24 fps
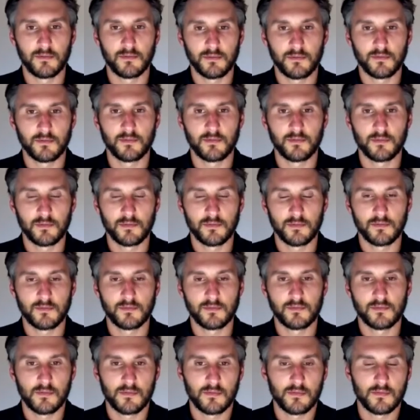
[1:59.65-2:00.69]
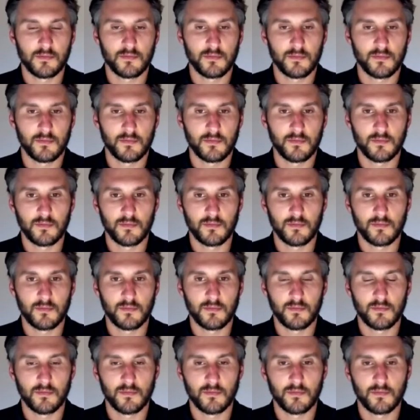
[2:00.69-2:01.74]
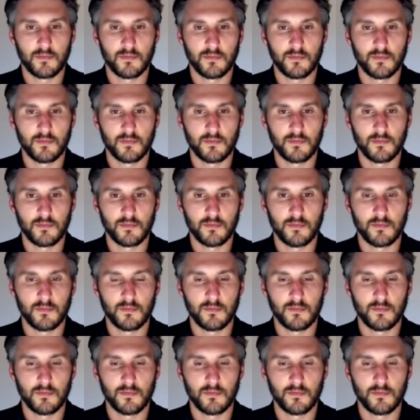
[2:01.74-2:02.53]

This person isn't speaking.